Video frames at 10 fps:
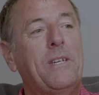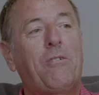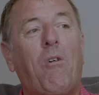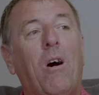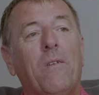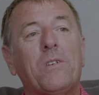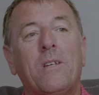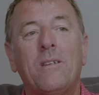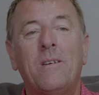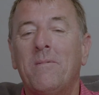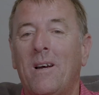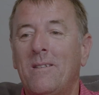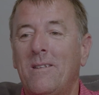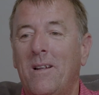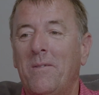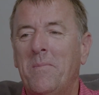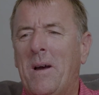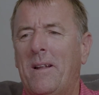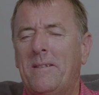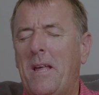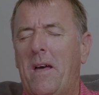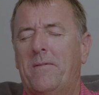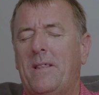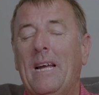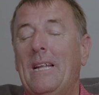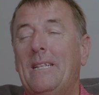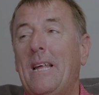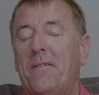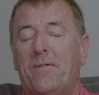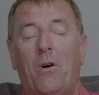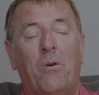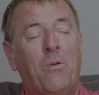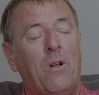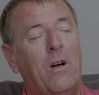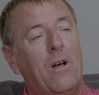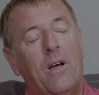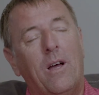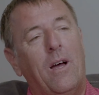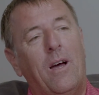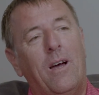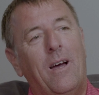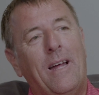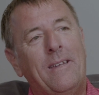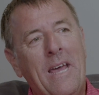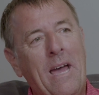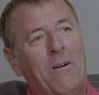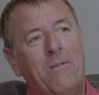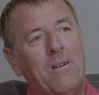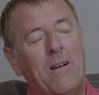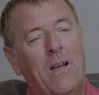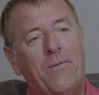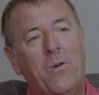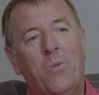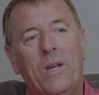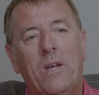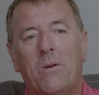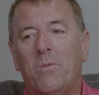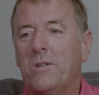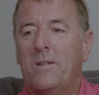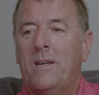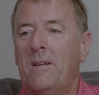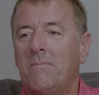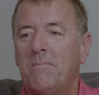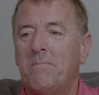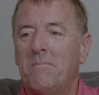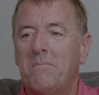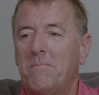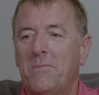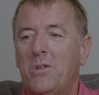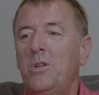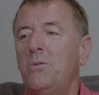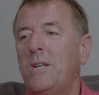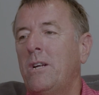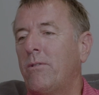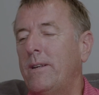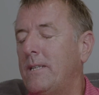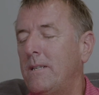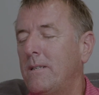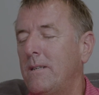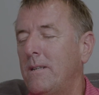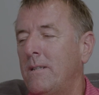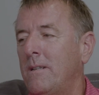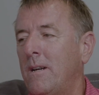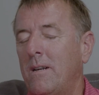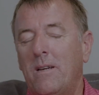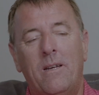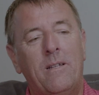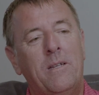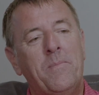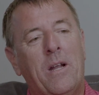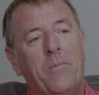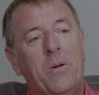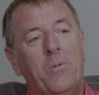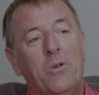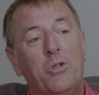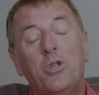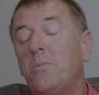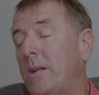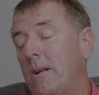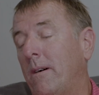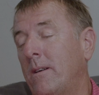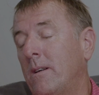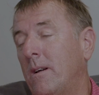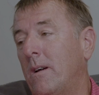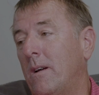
Whitty graphs and the amount of daily death toll, and now every week we're seeing huge increases in the amount of people that should be dying,